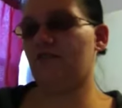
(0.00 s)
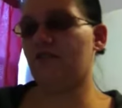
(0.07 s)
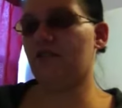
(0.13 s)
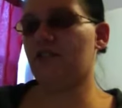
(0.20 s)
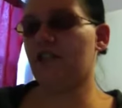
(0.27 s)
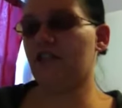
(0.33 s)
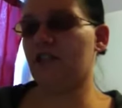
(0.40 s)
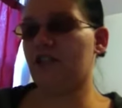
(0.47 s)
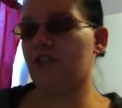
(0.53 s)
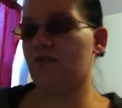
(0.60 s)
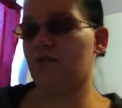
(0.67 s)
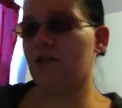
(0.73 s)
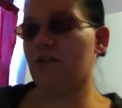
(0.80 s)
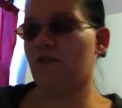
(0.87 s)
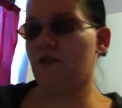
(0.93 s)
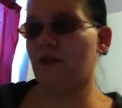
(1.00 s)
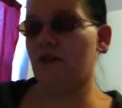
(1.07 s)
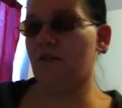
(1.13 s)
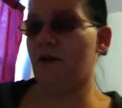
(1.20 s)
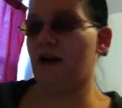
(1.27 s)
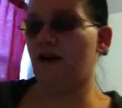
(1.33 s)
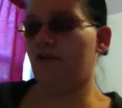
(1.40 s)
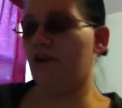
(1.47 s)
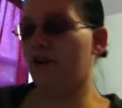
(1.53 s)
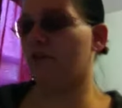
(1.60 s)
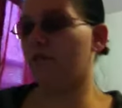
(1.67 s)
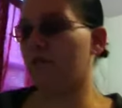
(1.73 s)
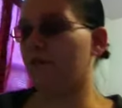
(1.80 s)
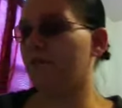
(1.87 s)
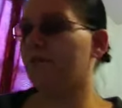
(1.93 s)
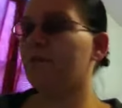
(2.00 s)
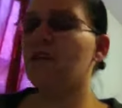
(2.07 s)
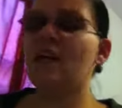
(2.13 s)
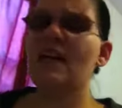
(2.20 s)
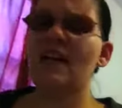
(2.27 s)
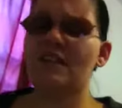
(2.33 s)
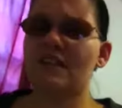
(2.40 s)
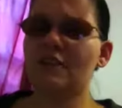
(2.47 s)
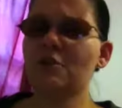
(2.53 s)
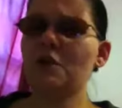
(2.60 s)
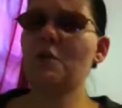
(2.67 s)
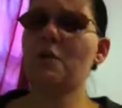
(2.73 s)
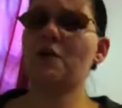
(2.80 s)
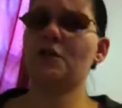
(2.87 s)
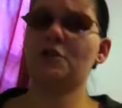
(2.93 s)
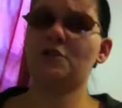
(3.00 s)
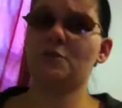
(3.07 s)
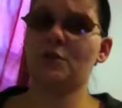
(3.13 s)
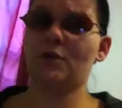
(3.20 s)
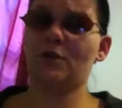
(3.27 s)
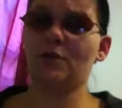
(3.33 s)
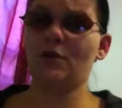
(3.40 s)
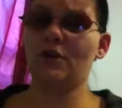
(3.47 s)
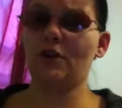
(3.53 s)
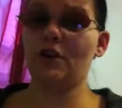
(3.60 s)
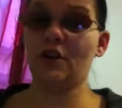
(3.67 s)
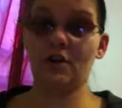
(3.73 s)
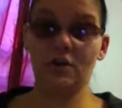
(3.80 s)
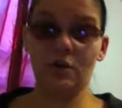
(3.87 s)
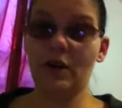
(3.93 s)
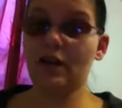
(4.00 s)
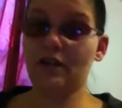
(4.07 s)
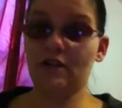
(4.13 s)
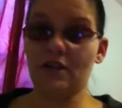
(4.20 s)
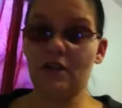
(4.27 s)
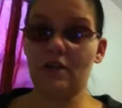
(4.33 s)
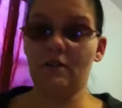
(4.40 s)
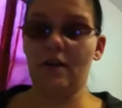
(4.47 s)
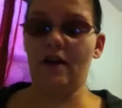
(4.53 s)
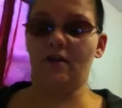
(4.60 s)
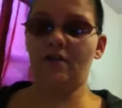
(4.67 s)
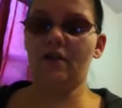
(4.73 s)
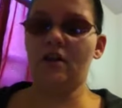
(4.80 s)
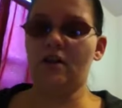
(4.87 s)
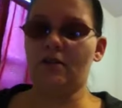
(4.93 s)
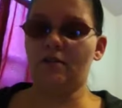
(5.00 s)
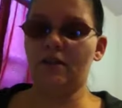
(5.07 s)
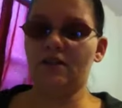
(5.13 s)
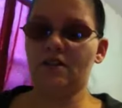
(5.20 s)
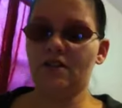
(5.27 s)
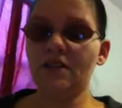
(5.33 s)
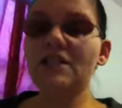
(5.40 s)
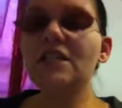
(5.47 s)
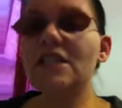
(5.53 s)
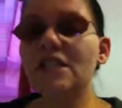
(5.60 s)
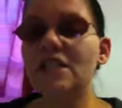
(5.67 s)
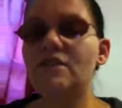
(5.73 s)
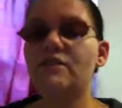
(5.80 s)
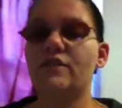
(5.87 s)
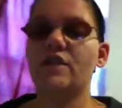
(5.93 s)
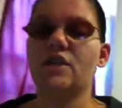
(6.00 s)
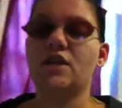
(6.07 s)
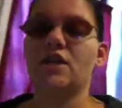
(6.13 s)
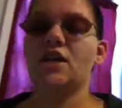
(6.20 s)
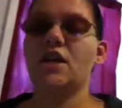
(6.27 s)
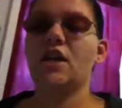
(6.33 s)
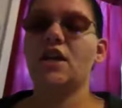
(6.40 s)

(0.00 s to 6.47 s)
listening to some TV in the background, but that's what I wanted to record a quick thing about, is the TV.